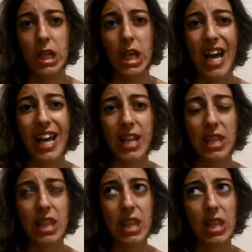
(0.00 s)
at,
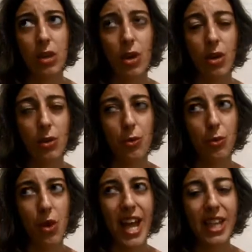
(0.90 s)

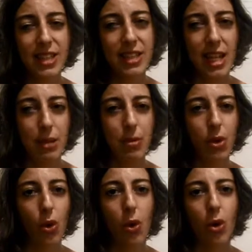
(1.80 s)
at the table,
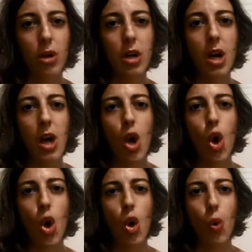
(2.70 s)
or
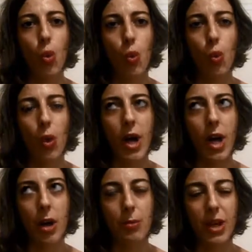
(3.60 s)

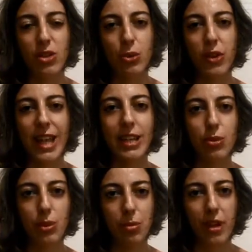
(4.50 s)
I don't eat
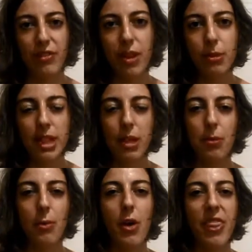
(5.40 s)
with my family.
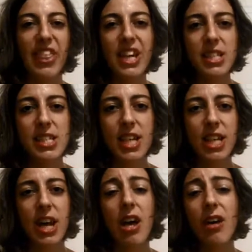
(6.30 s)
That said, I
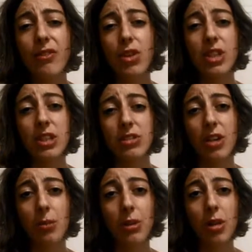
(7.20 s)
have gotten in
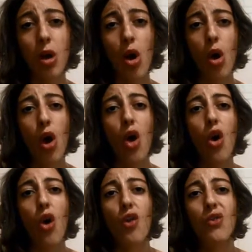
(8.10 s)
trouble
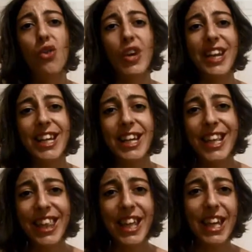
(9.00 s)
for
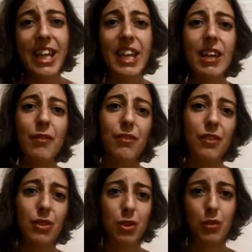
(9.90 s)
eating in
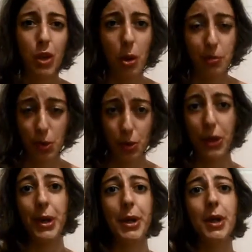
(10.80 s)
front of the computer